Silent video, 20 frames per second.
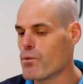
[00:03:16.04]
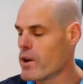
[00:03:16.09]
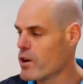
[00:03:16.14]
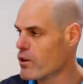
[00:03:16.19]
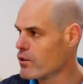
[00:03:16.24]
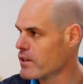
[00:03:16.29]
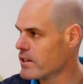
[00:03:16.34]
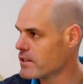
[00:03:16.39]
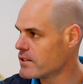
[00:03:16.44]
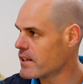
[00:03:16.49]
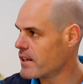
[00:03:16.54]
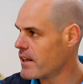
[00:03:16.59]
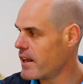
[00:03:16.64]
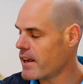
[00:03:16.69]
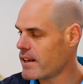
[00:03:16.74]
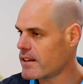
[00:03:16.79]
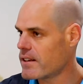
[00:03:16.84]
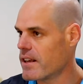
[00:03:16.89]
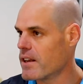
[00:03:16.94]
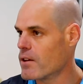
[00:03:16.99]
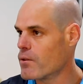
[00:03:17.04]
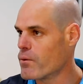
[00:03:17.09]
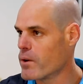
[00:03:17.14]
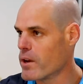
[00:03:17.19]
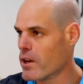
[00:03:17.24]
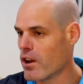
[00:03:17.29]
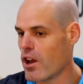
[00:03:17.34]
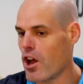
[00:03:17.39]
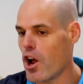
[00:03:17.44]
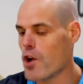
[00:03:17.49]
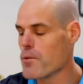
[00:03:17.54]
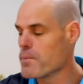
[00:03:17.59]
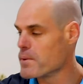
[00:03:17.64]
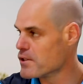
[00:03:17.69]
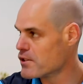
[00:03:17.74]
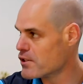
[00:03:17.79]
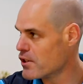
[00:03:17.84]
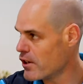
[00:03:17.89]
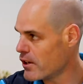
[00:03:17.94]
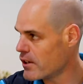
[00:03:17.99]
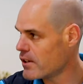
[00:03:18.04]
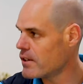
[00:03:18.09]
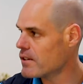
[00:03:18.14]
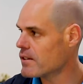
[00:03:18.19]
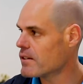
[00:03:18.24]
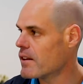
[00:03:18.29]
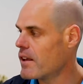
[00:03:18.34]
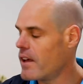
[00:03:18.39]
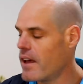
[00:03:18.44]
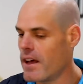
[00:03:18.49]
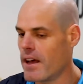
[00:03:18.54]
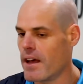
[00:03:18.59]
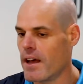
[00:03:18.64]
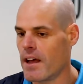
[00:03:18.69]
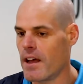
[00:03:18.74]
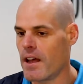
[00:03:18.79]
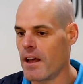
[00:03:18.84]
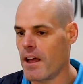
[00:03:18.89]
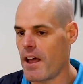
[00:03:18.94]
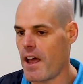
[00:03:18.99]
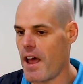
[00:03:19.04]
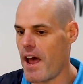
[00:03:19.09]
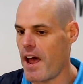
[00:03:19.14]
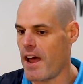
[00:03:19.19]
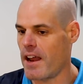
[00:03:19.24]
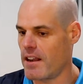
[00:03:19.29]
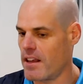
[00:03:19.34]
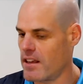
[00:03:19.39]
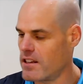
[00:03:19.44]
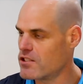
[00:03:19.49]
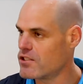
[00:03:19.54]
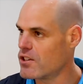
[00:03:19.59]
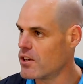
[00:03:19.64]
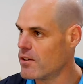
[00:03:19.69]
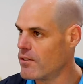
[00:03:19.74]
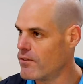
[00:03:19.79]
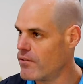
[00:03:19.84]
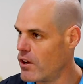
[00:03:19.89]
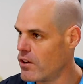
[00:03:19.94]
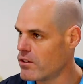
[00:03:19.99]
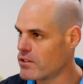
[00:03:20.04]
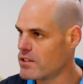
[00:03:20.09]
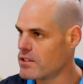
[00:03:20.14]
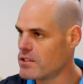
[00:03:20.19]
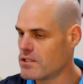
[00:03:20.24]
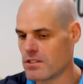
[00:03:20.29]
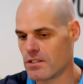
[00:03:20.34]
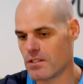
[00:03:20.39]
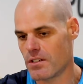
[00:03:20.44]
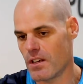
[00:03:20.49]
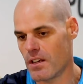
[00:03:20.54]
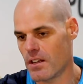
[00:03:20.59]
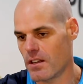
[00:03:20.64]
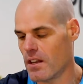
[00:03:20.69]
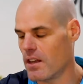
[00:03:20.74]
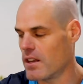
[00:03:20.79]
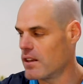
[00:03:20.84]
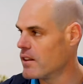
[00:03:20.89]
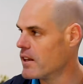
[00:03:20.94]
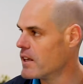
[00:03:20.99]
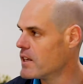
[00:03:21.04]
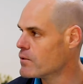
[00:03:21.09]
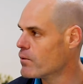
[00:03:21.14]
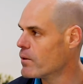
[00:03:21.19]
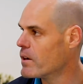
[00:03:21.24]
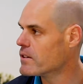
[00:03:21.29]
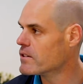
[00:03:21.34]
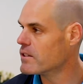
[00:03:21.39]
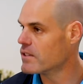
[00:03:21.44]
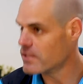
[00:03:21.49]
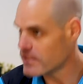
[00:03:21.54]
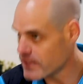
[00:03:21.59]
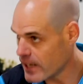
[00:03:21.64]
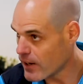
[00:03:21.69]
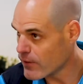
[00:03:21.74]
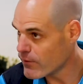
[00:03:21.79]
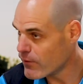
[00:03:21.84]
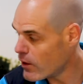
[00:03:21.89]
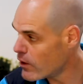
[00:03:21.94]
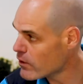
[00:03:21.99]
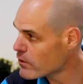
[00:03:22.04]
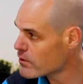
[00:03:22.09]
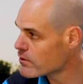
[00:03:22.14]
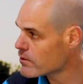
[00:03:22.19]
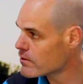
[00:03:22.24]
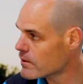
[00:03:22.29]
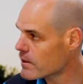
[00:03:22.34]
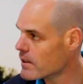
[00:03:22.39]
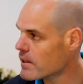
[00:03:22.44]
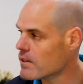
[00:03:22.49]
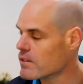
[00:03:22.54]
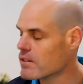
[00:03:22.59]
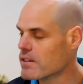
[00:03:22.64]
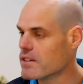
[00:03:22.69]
will disconnect and it will open circuit uh, at a certain voltage. Uh, in these ones, it's 10 volts. It'll